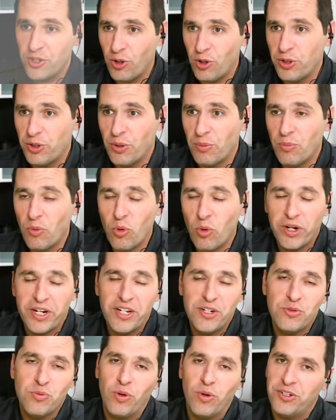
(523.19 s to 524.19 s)
you know, your
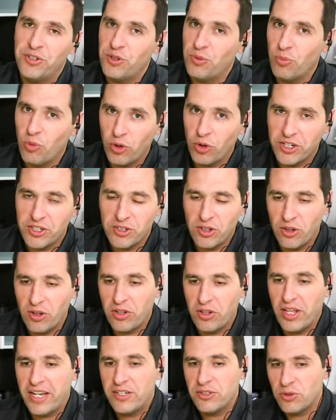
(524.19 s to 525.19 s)
mortgage, what does your mortgage
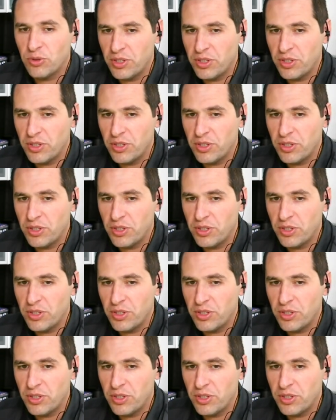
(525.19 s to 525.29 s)
look like?